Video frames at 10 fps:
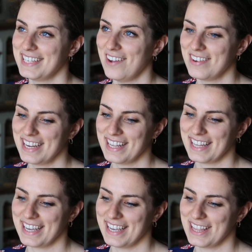
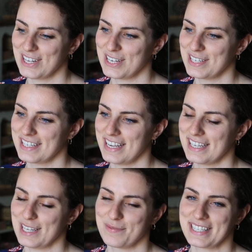definitely learned
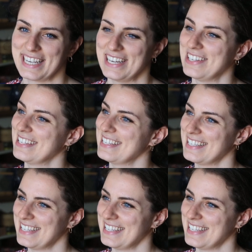some skills.